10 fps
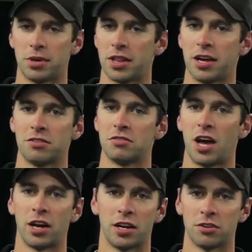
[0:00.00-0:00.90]
me, that is
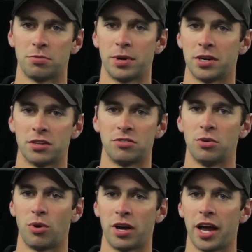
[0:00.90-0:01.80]
not an experience
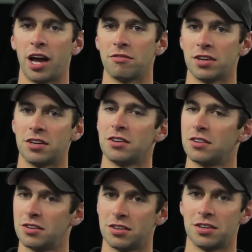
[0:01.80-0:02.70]
you want to have.
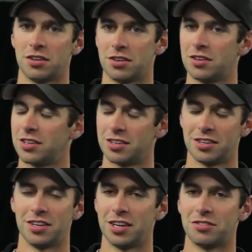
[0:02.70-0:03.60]

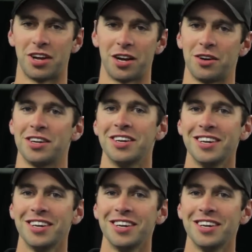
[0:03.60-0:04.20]
It's not good.